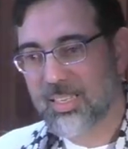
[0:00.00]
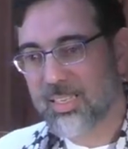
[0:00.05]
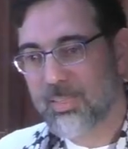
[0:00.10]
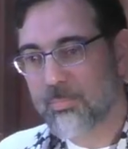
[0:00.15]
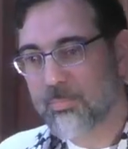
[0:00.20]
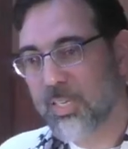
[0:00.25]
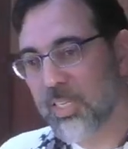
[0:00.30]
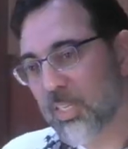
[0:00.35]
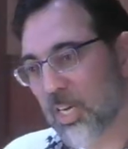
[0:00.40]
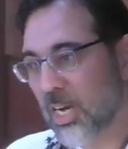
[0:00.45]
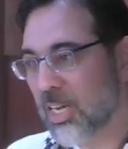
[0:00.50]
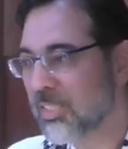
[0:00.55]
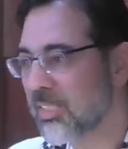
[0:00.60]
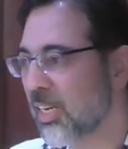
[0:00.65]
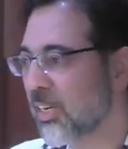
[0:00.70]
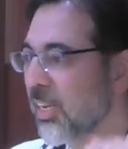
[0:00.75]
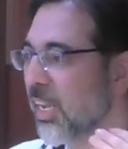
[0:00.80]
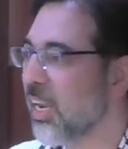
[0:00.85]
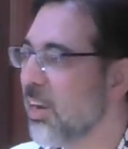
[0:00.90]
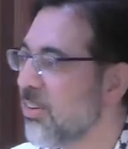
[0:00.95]
because
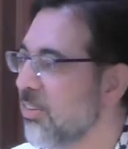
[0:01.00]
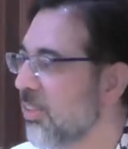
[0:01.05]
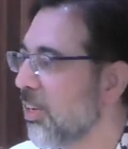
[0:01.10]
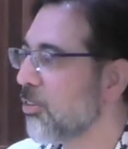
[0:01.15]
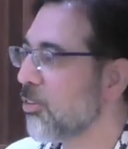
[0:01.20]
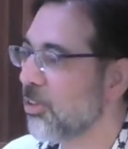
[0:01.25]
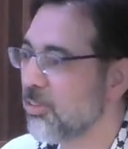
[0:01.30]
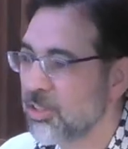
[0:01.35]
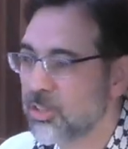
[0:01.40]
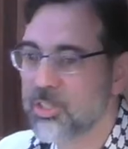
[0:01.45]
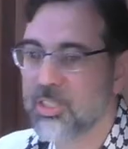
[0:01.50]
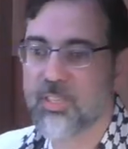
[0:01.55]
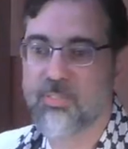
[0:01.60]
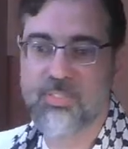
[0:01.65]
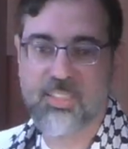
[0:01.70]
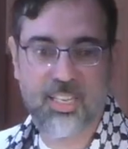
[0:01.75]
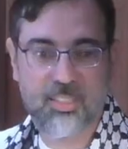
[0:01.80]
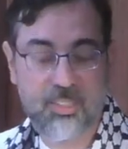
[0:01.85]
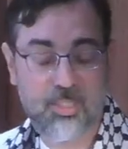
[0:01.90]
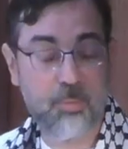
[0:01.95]
they're carrying the tradition of
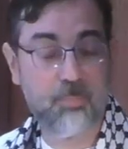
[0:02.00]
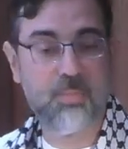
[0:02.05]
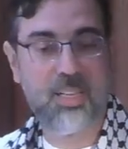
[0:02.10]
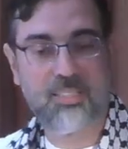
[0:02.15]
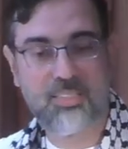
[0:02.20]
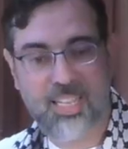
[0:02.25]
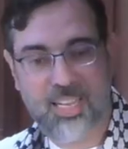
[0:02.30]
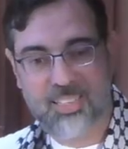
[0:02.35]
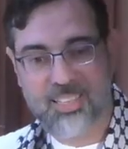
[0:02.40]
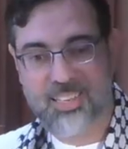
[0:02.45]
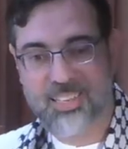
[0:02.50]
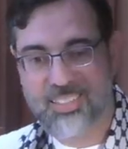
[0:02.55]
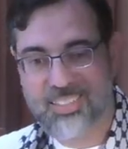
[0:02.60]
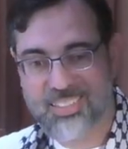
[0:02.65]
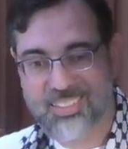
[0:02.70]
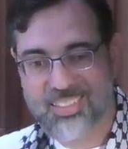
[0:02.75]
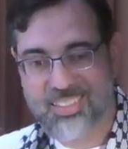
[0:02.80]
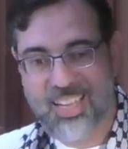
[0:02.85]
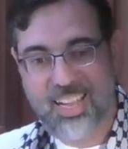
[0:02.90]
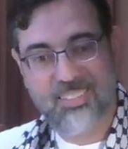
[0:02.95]
Nelson Mandela
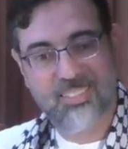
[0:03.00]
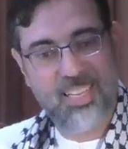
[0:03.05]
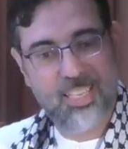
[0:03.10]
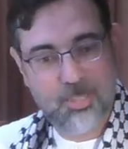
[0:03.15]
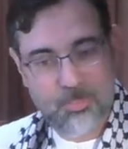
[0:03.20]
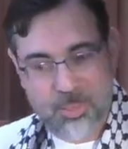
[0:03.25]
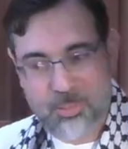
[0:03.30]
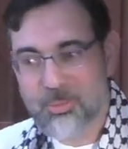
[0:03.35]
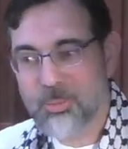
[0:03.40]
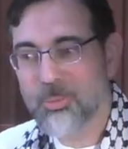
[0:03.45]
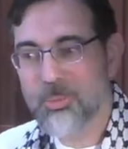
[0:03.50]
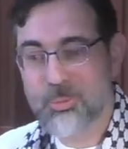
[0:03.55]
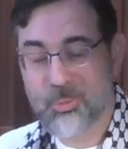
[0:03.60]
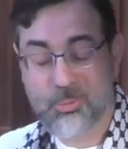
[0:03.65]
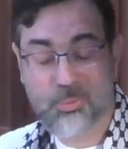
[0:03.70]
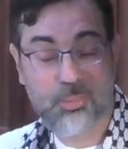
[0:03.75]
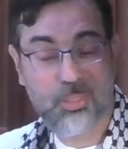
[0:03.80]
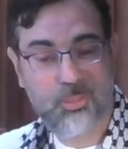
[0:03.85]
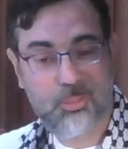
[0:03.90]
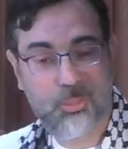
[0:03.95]
and Desmond
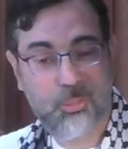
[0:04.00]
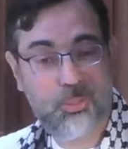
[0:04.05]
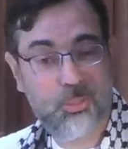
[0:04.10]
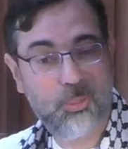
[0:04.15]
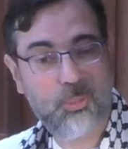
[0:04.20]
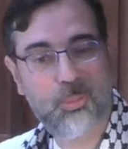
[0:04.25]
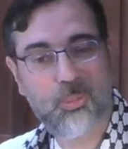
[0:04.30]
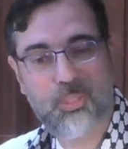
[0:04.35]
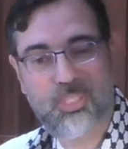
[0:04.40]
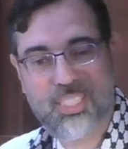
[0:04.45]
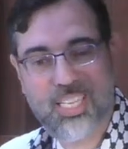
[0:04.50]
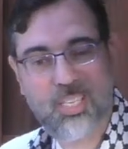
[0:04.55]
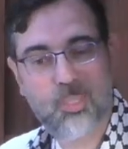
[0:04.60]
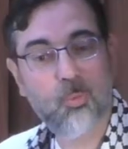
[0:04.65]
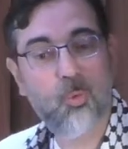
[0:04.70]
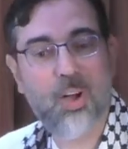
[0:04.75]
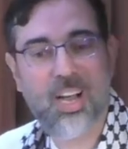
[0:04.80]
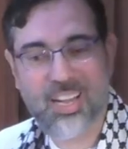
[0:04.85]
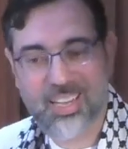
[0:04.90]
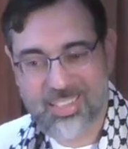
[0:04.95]
Tutu, who said
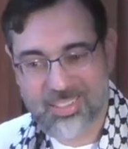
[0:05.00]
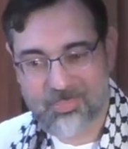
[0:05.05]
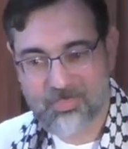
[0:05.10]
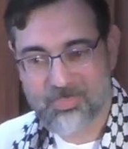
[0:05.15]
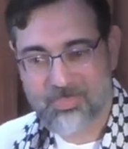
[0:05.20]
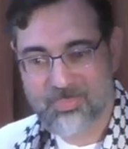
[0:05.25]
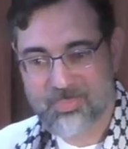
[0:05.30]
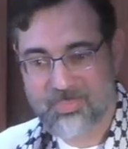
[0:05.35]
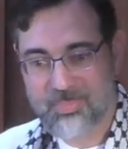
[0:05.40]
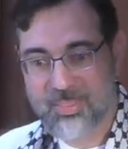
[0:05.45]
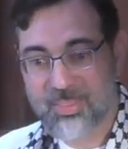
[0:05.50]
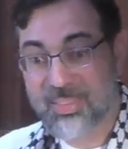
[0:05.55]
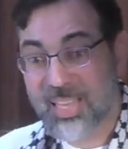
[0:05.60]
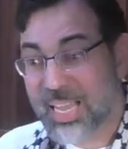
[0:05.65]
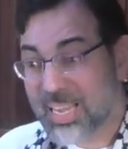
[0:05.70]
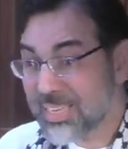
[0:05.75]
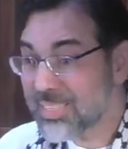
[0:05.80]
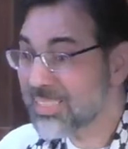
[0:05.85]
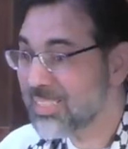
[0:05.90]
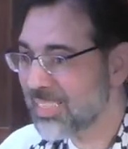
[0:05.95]
what?
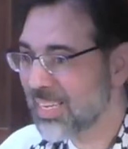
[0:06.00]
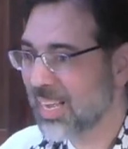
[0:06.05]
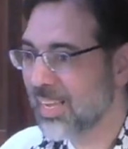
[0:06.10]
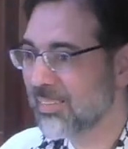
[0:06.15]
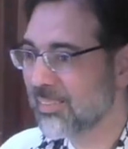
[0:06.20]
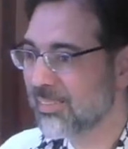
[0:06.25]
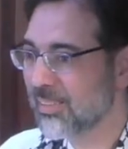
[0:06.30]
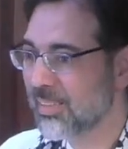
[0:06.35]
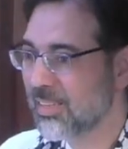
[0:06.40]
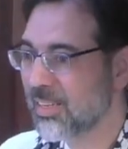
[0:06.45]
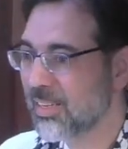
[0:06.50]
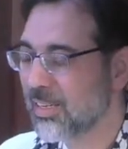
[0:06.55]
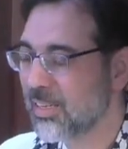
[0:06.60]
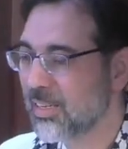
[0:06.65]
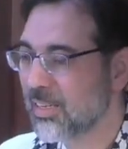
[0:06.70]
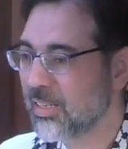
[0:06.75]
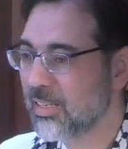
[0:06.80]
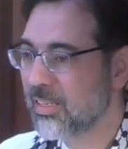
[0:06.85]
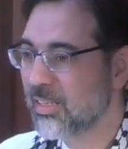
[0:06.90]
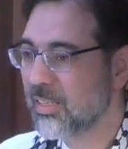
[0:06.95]
They said,
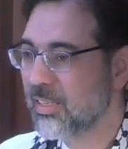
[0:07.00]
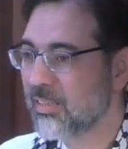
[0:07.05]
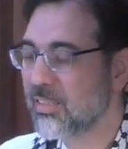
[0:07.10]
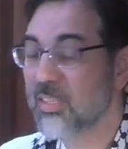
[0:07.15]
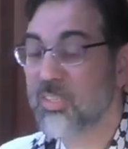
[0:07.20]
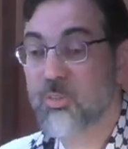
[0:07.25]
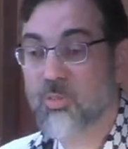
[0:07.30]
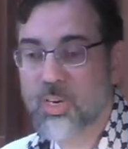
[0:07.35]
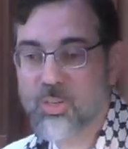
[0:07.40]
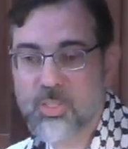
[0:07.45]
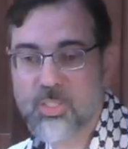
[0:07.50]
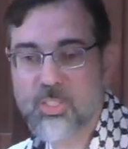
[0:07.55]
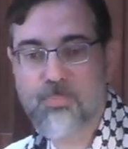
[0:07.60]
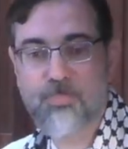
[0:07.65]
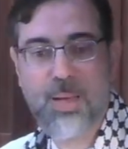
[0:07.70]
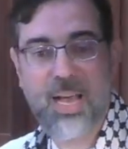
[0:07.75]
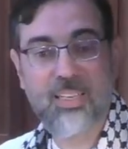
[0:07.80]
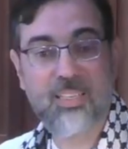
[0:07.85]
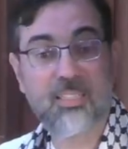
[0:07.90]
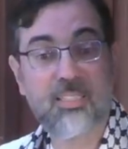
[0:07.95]
the struggle of
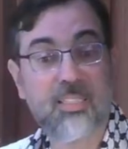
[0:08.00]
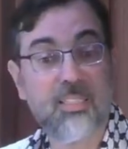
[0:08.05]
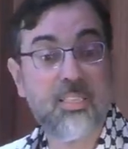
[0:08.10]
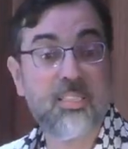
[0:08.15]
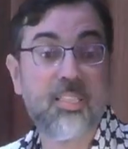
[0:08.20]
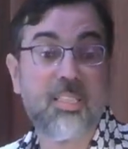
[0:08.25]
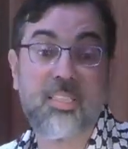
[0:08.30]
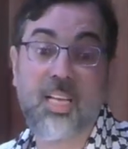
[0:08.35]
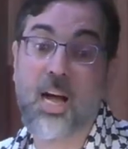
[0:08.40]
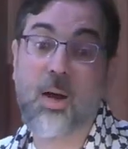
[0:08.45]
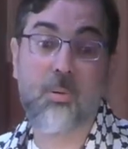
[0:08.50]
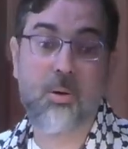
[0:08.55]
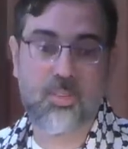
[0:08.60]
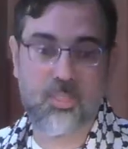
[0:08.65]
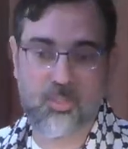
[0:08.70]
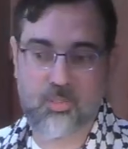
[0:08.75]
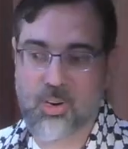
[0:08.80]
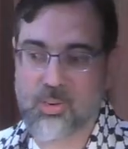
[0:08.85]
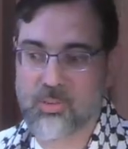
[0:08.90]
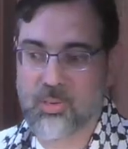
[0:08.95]
Palestinians is our
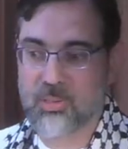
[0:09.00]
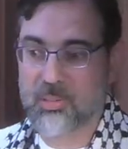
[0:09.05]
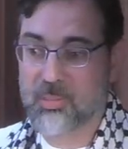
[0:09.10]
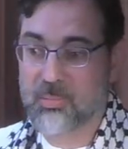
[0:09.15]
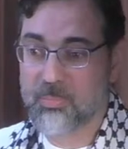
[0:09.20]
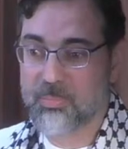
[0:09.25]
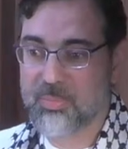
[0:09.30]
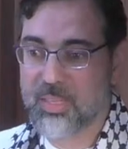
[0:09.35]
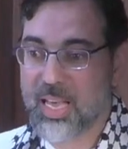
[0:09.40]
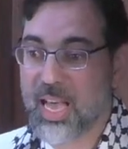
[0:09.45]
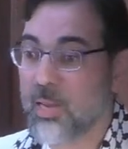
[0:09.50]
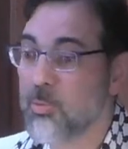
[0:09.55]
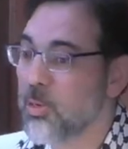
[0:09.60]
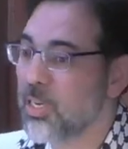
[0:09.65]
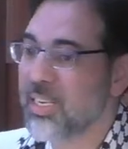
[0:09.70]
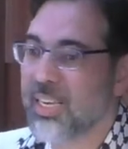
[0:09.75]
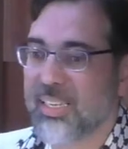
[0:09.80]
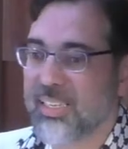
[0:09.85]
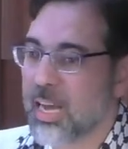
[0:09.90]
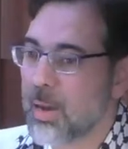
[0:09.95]
struggle, and we
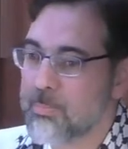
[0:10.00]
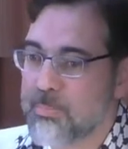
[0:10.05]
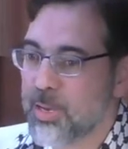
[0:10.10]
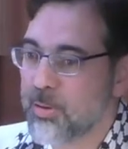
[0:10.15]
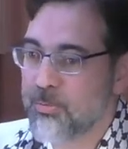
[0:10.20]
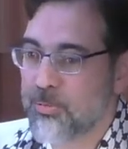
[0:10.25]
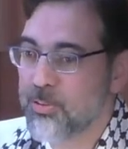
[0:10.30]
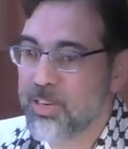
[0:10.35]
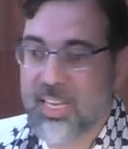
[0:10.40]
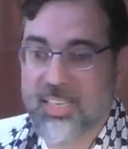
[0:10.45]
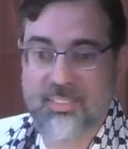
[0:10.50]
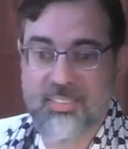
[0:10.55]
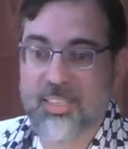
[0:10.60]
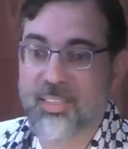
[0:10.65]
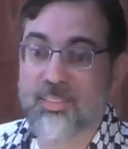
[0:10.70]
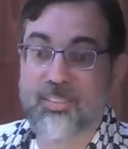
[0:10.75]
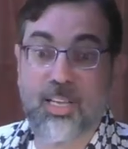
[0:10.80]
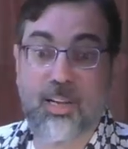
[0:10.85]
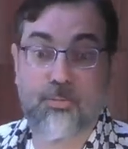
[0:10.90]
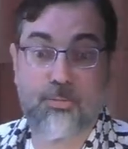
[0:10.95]
cannot be free until
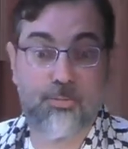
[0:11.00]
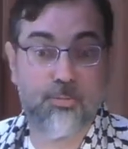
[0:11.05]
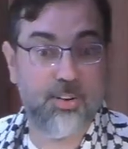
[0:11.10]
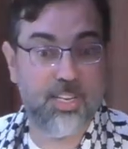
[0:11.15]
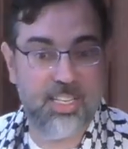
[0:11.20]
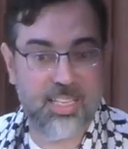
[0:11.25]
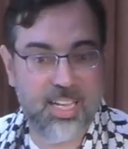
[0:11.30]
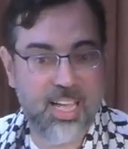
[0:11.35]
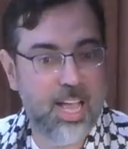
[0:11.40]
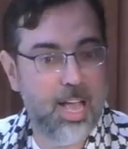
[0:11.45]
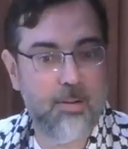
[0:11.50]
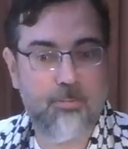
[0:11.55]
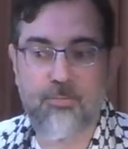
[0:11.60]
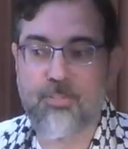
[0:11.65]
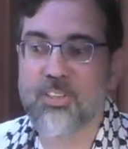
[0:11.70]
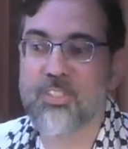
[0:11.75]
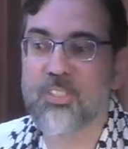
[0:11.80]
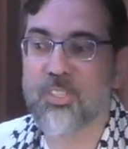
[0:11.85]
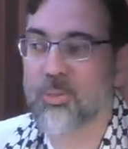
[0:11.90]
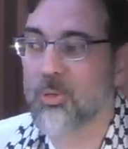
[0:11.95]
they're free,
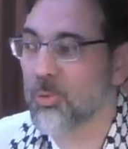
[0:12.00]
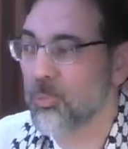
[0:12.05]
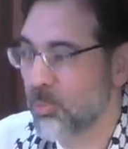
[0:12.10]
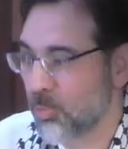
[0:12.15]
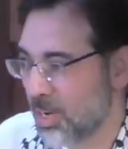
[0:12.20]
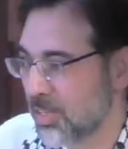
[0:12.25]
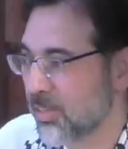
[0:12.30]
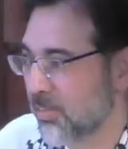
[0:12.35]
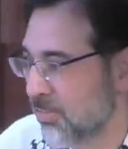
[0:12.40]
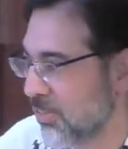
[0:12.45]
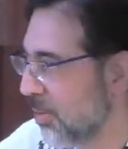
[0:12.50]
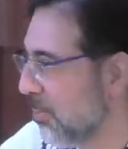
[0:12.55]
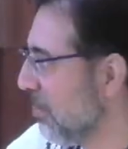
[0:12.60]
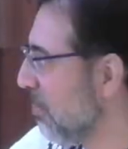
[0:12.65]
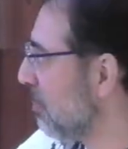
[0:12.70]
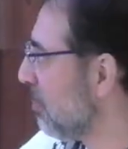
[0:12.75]
every single one of them.